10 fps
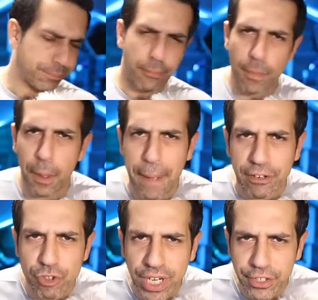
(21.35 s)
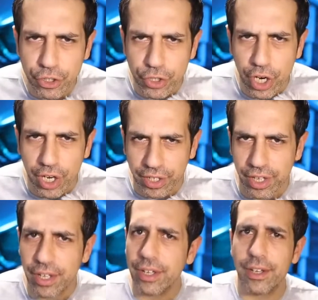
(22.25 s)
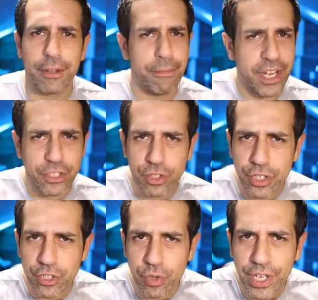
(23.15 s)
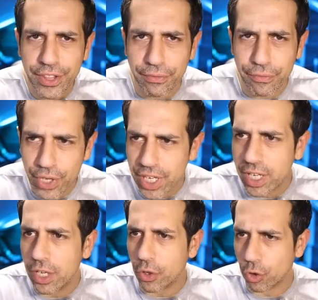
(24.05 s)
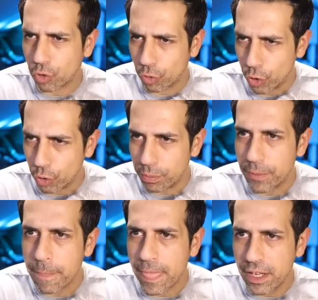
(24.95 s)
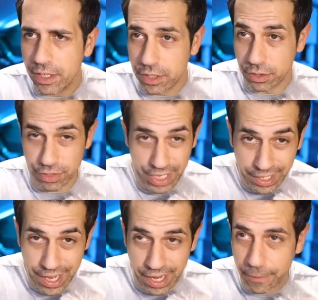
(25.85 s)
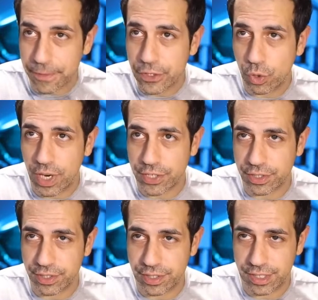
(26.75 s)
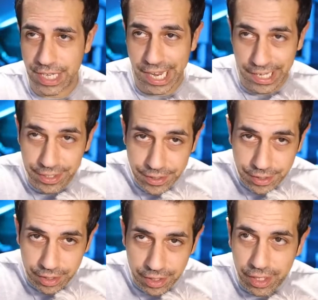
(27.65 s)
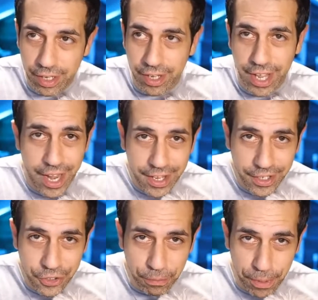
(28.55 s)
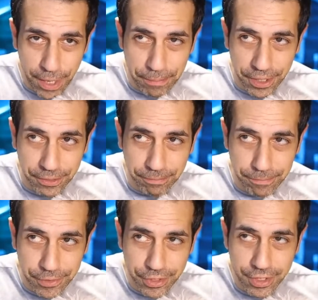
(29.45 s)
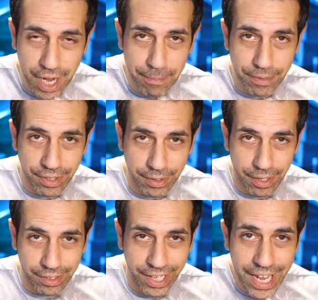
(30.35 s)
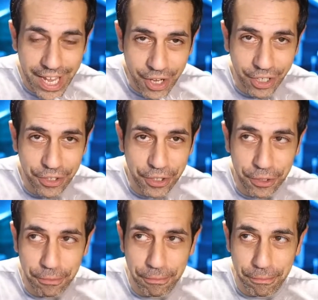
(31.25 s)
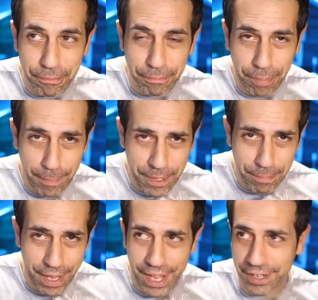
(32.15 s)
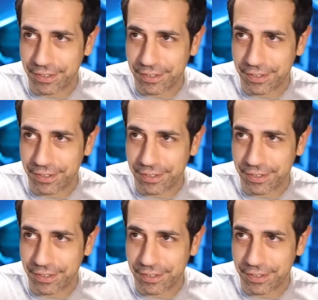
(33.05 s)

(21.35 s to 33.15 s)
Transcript: about training your dog, make sure you join the free group. So check it out. This question says, how do you get your puppy to stop laying on their puppy pad?